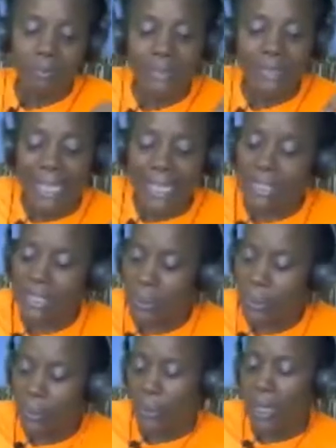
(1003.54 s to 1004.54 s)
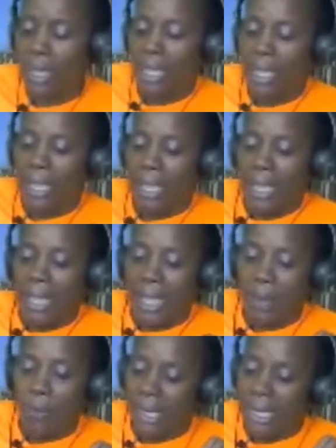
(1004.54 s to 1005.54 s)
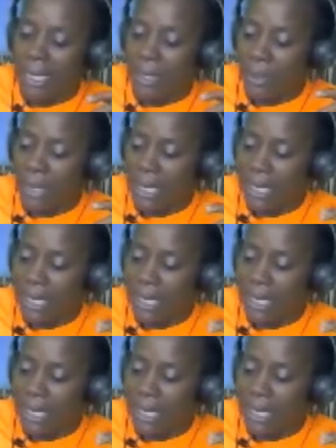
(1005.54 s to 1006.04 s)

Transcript: And so when I